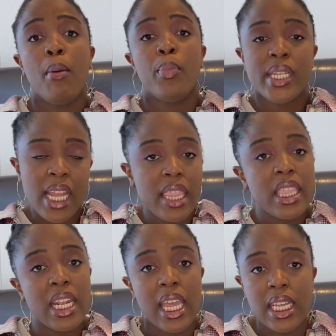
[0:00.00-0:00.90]
But
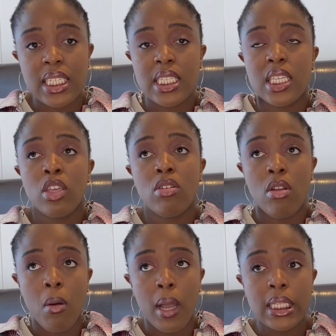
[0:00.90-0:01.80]
nonetheless, you
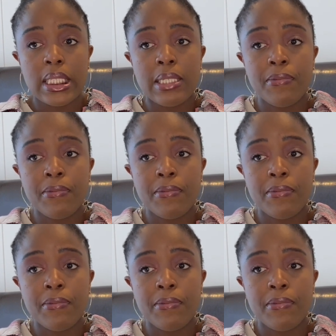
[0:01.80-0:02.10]
know what?